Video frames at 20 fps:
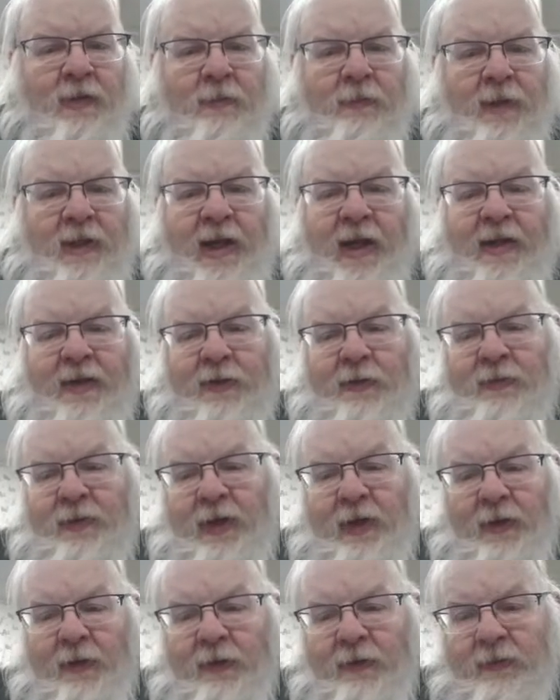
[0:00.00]
but I don't
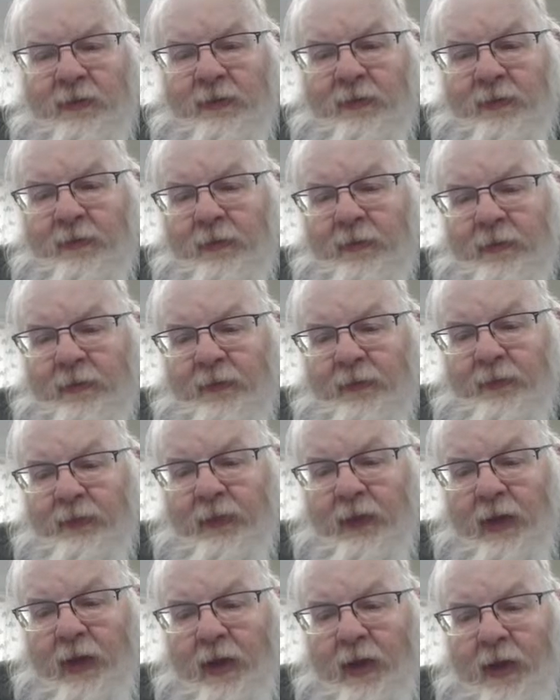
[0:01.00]

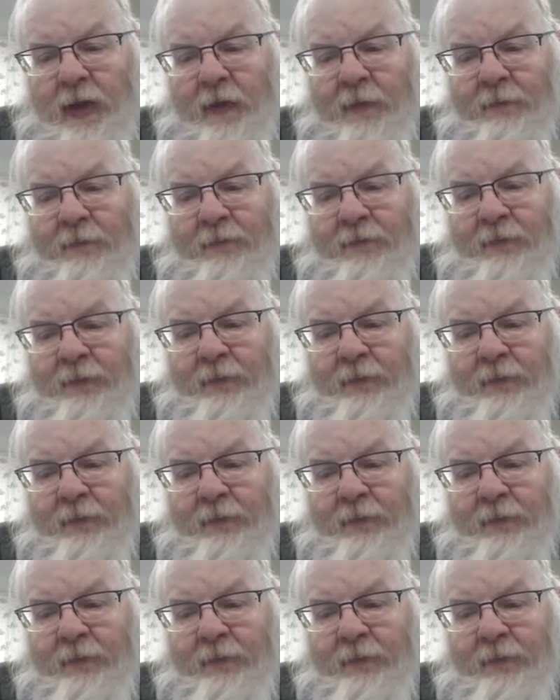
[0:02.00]
know.